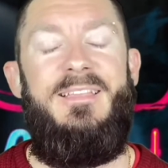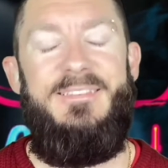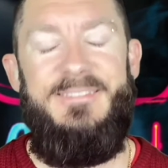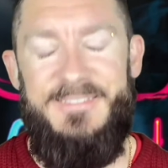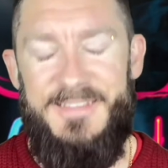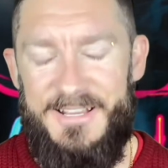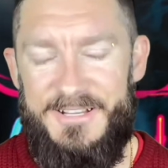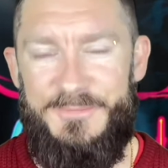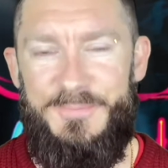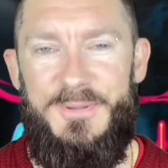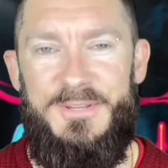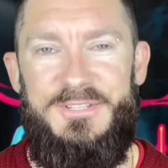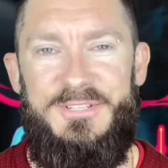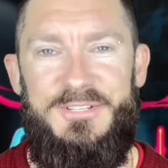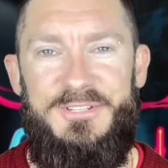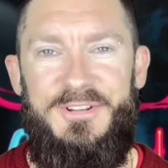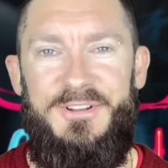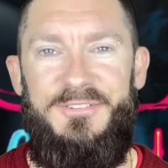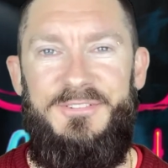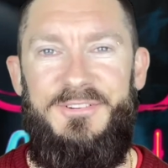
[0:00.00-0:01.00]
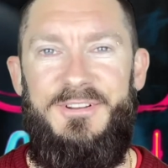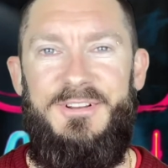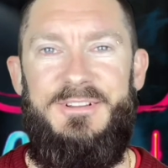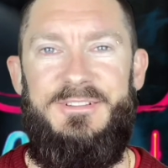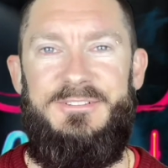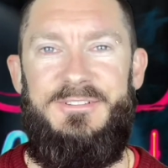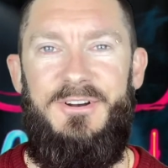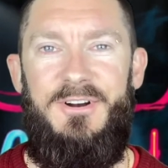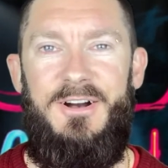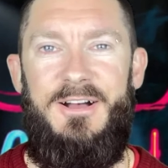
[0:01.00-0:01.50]
Next piece of trivia
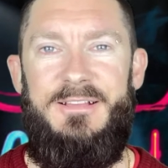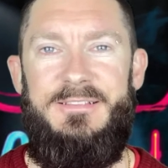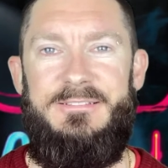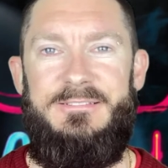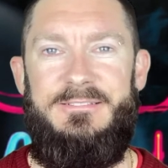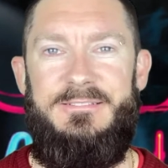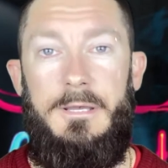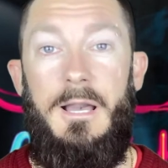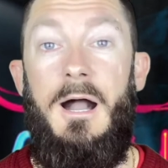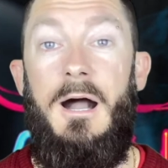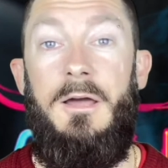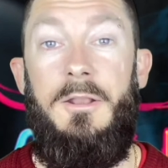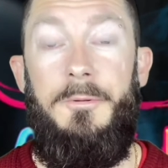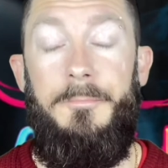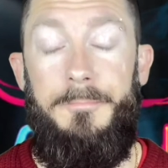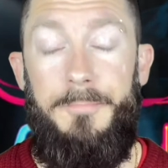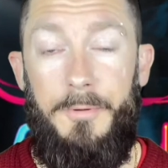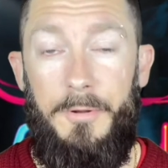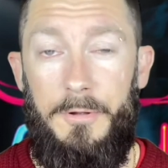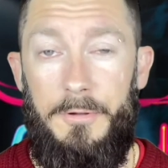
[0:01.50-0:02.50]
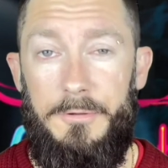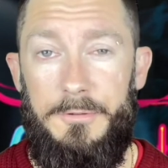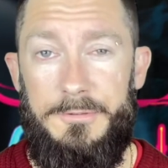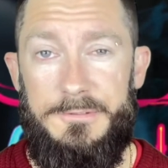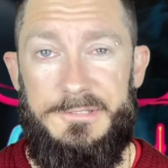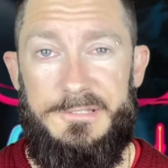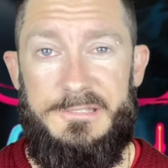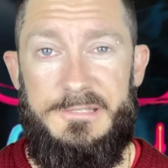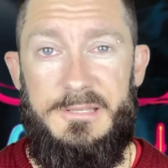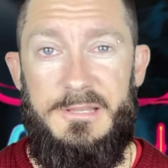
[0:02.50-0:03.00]
is, guys, Carter
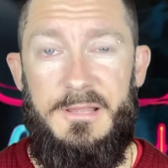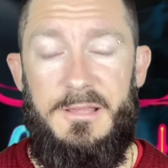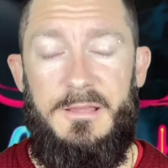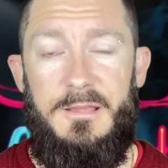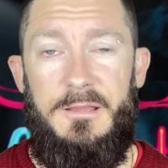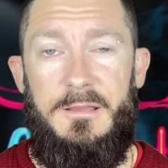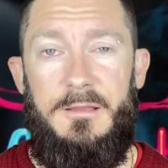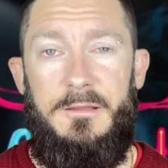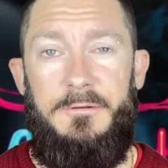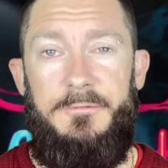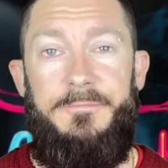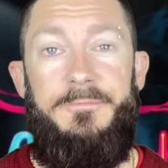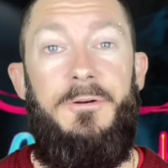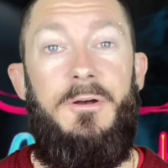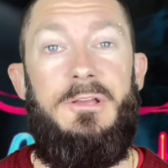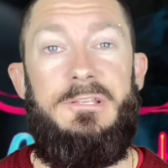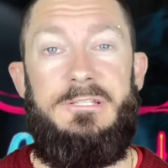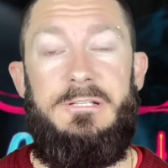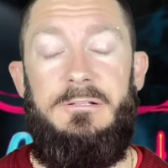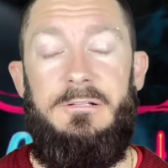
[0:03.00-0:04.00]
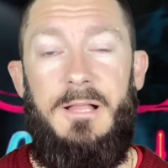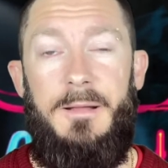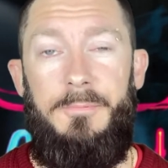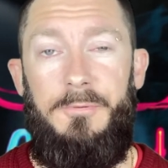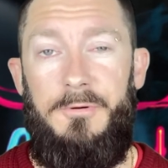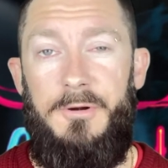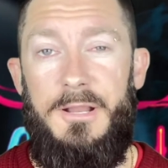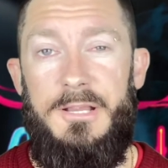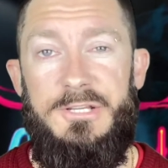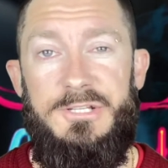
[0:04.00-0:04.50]
Burwell's first
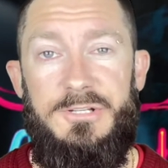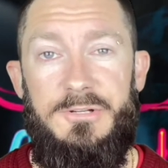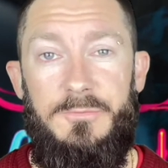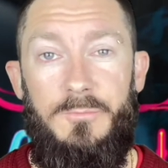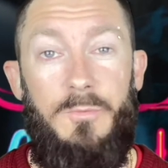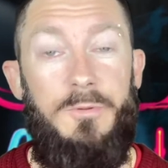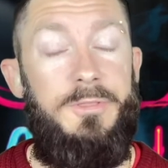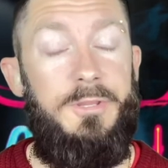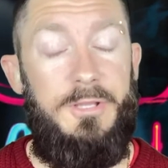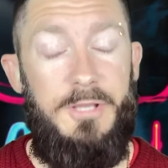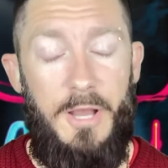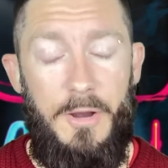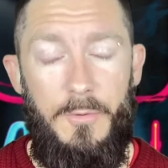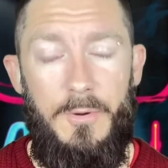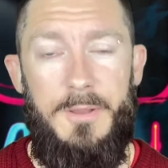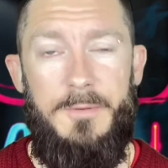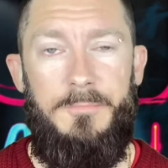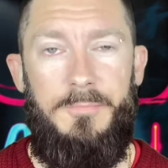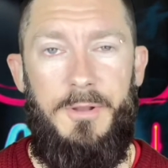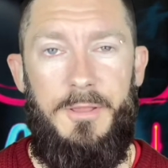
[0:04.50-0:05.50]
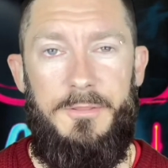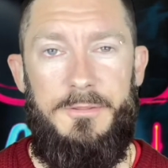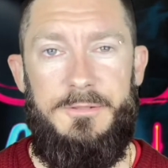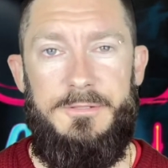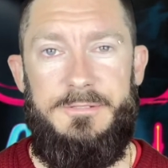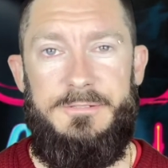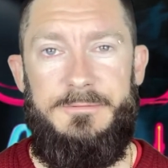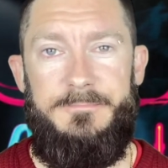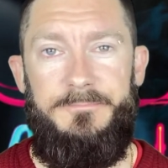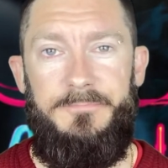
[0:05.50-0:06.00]
collaboration with the Coen
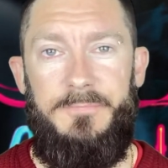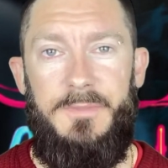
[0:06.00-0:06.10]
brothers.